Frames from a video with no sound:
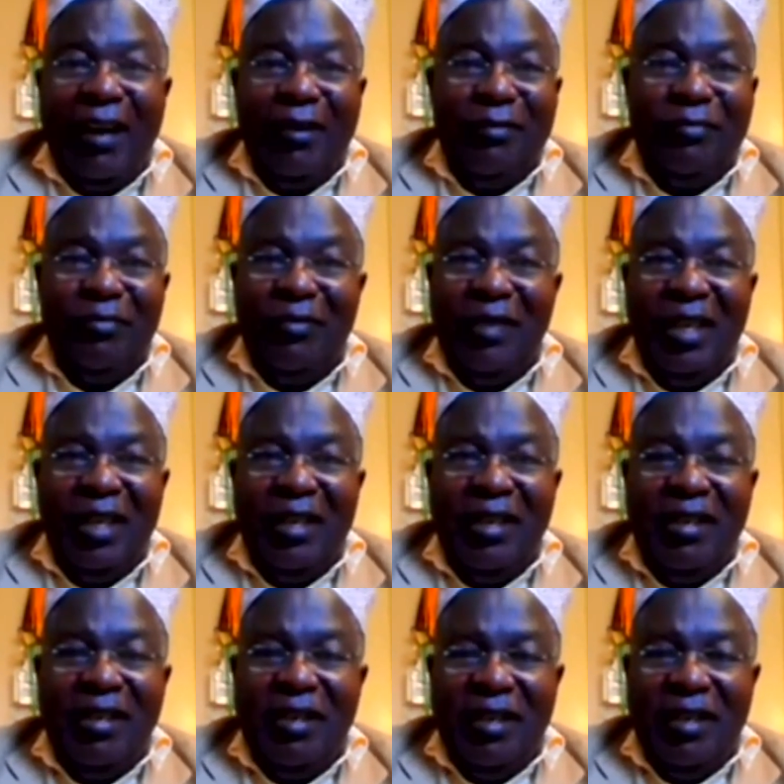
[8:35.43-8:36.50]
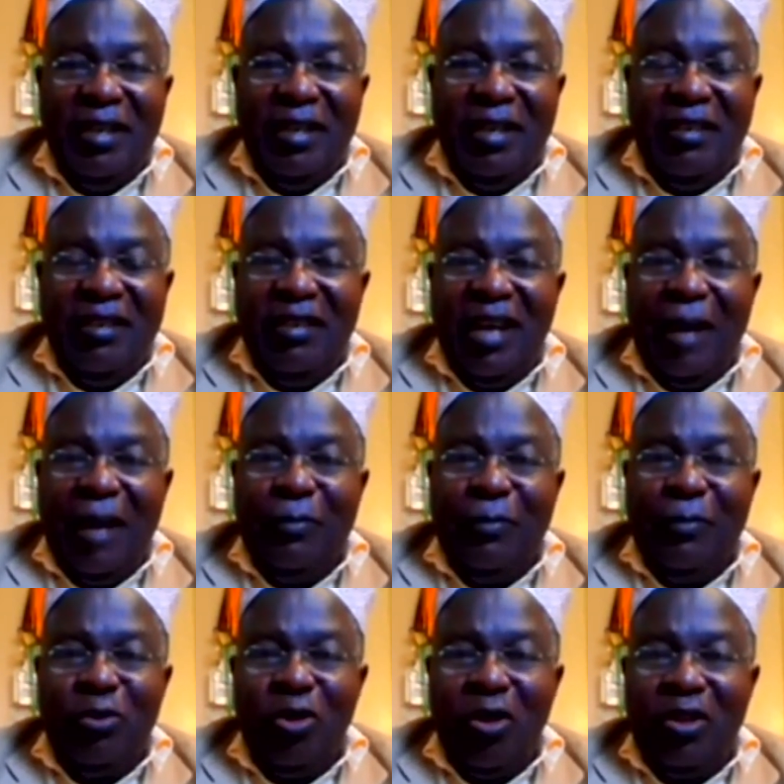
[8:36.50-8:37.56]
Uh, I'm
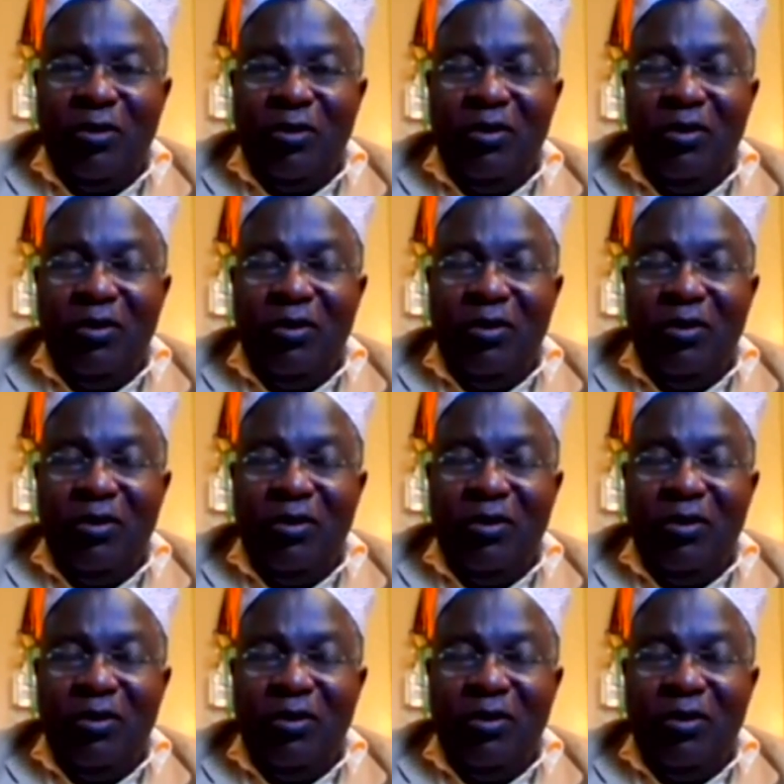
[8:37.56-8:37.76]
told you